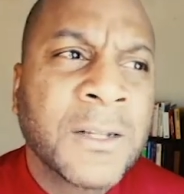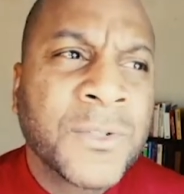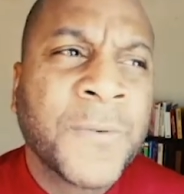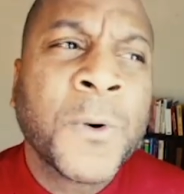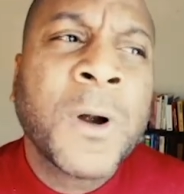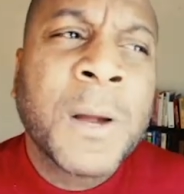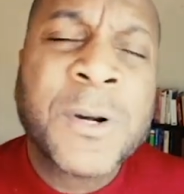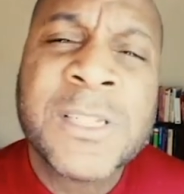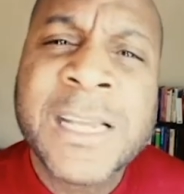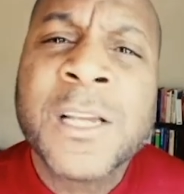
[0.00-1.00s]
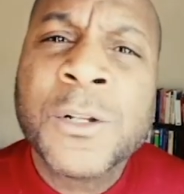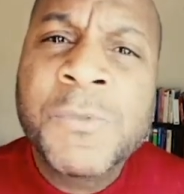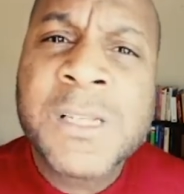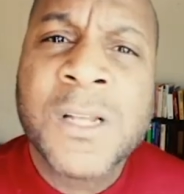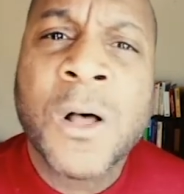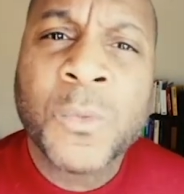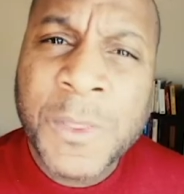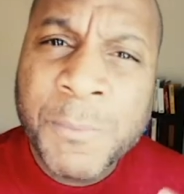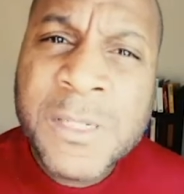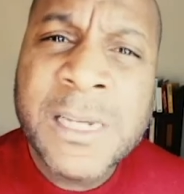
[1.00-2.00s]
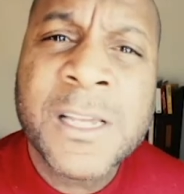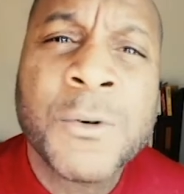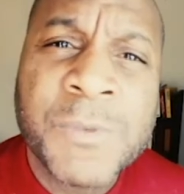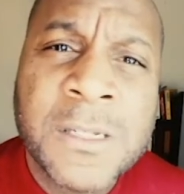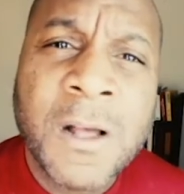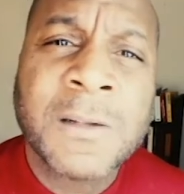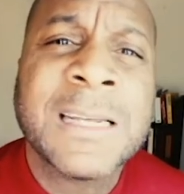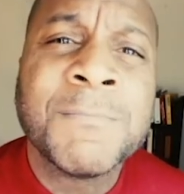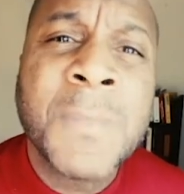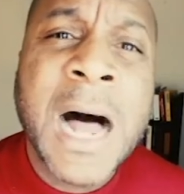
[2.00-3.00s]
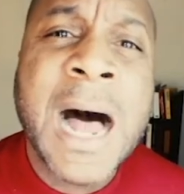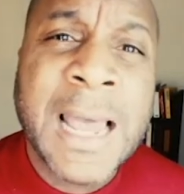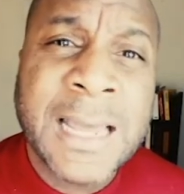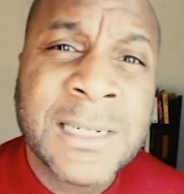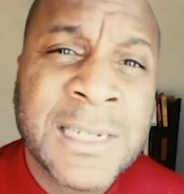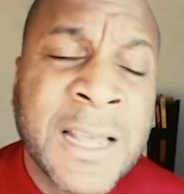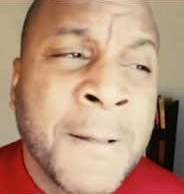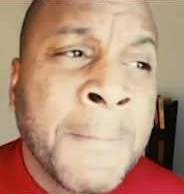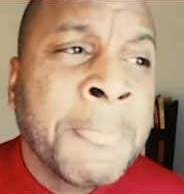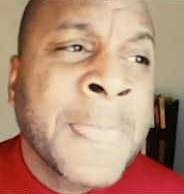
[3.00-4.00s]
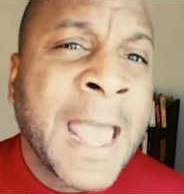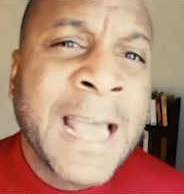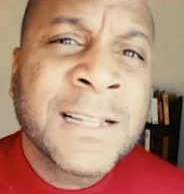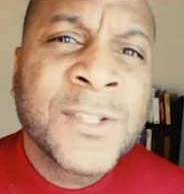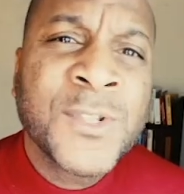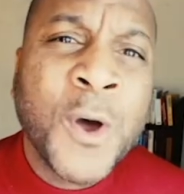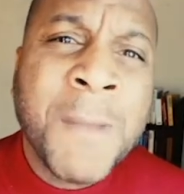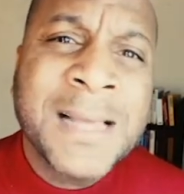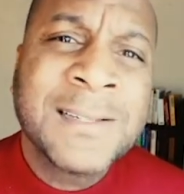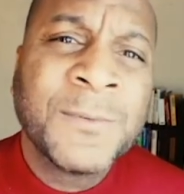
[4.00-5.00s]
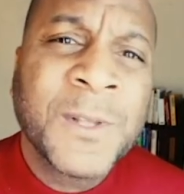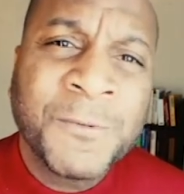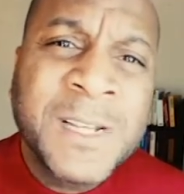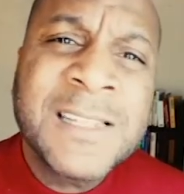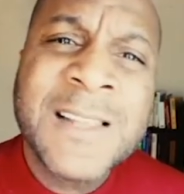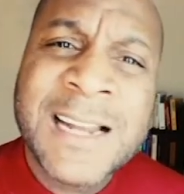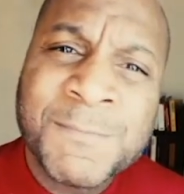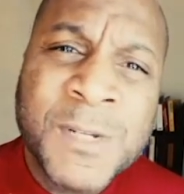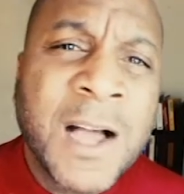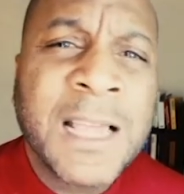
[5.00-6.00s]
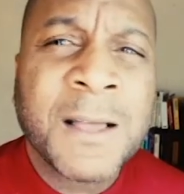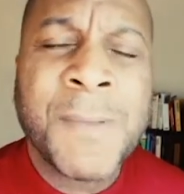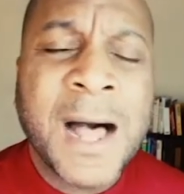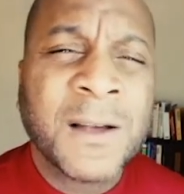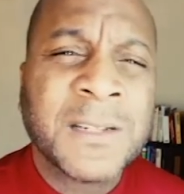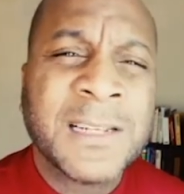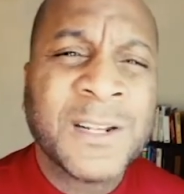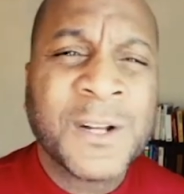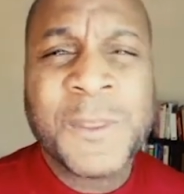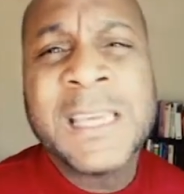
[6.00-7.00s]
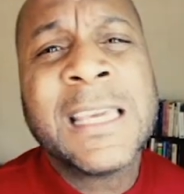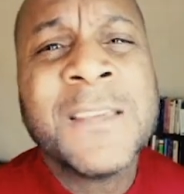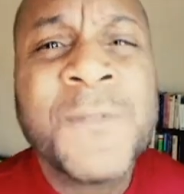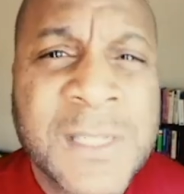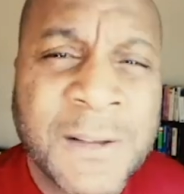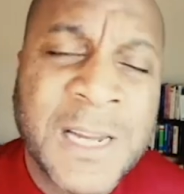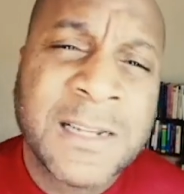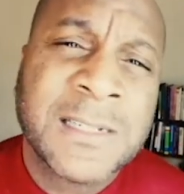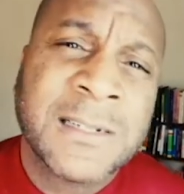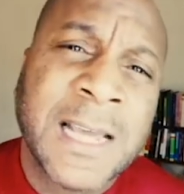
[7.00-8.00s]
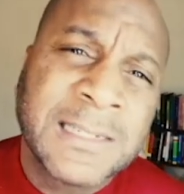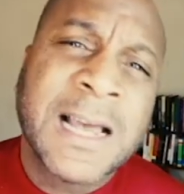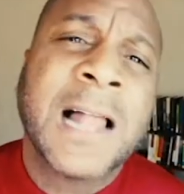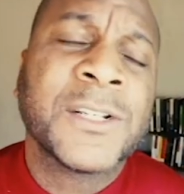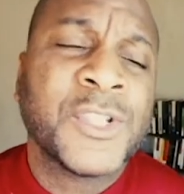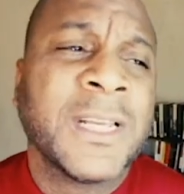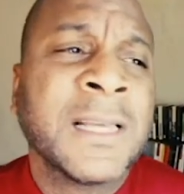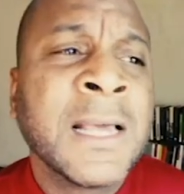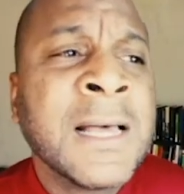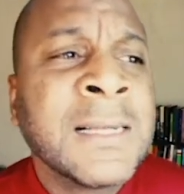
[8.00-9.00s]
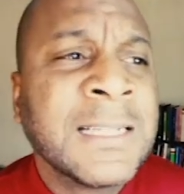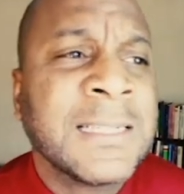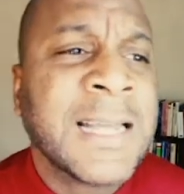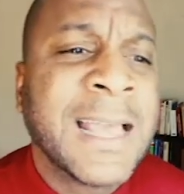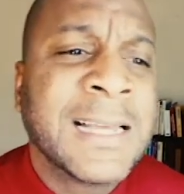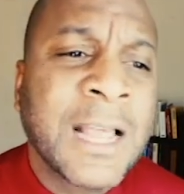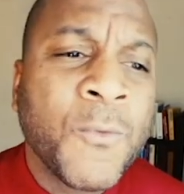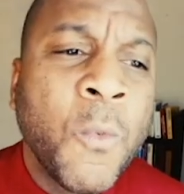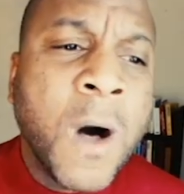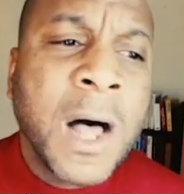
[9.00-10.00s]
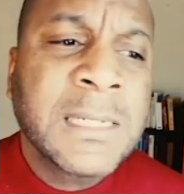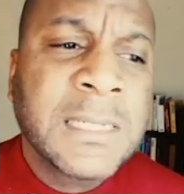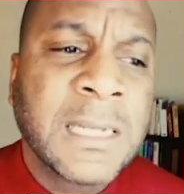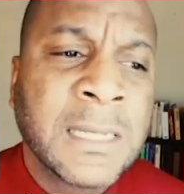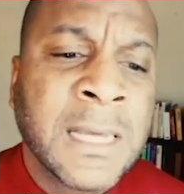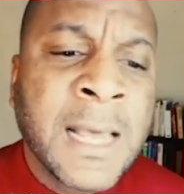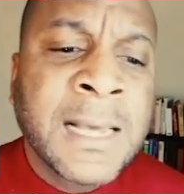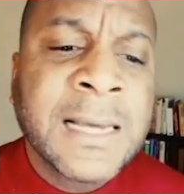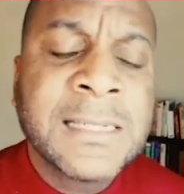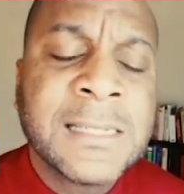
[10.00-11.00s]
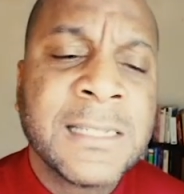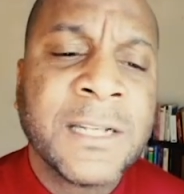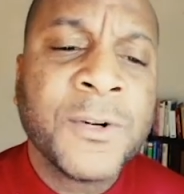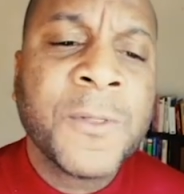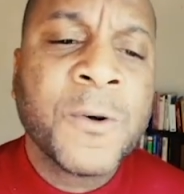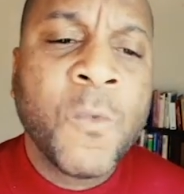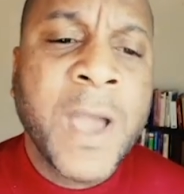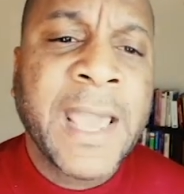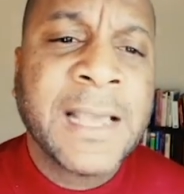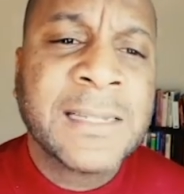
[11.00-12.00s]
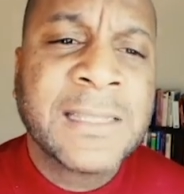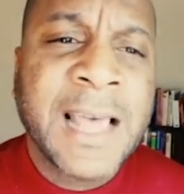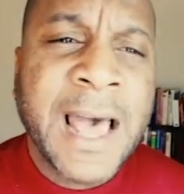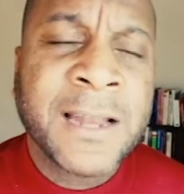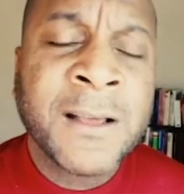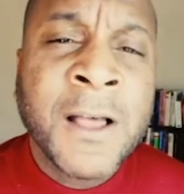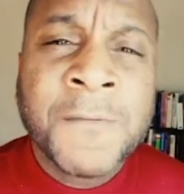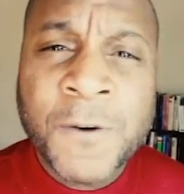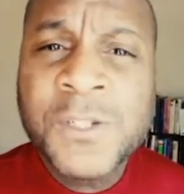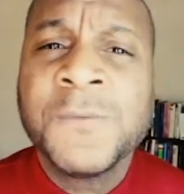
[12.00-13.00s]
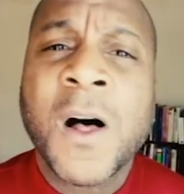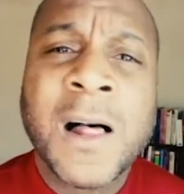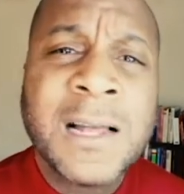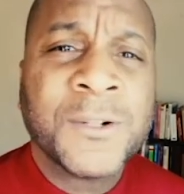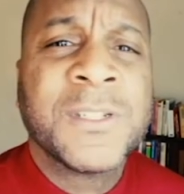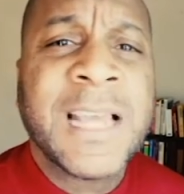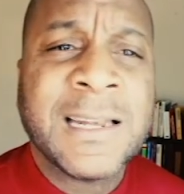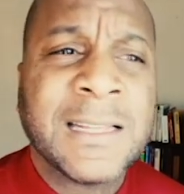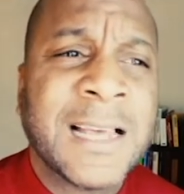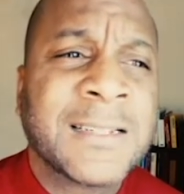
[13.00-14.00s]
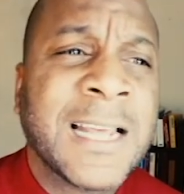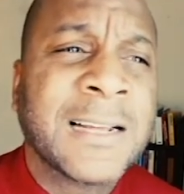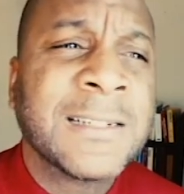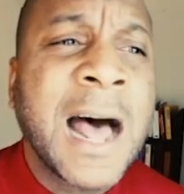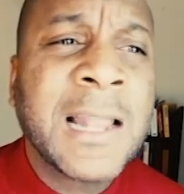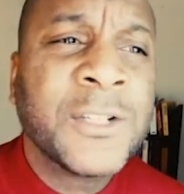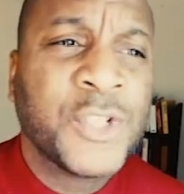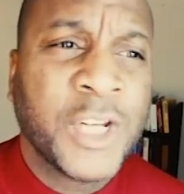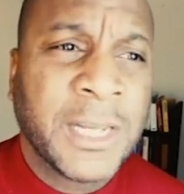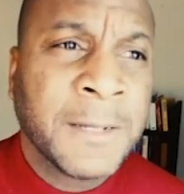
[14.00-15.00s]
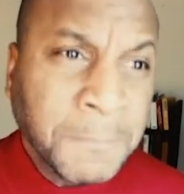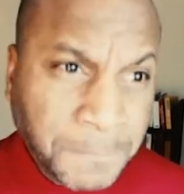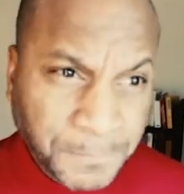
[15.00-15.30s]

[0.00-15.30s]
for a particular result, with a particular result in mind. And so the reason that I'm talking about, you know, the evils of technology today is I want to consider the ways that, first of all, understanding that technology